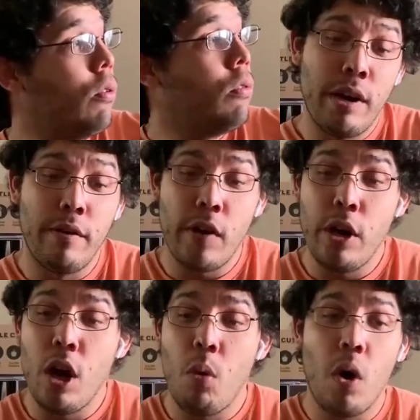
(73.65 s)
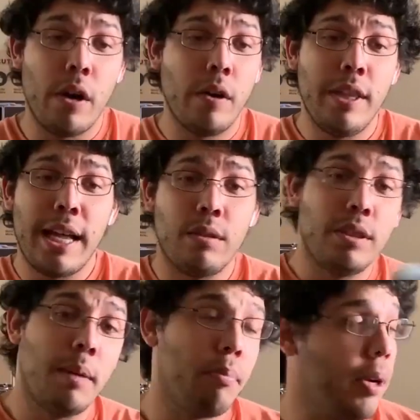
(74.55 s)
very, very hot water, and that'll
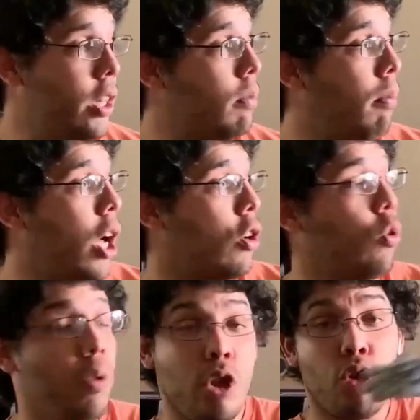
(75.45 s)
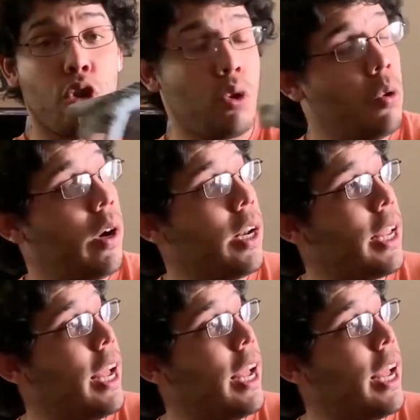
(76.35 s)
separate the bottle when you store it.